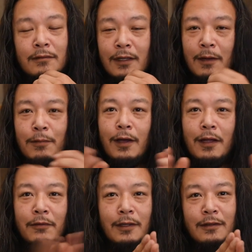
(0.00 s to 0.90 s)
Yeah, but
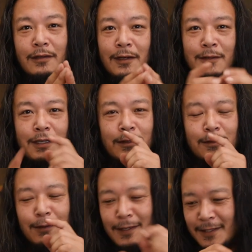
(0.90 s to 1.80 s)
anyway, I'll see you
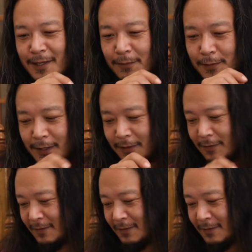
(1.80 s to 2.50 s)
next time. See you.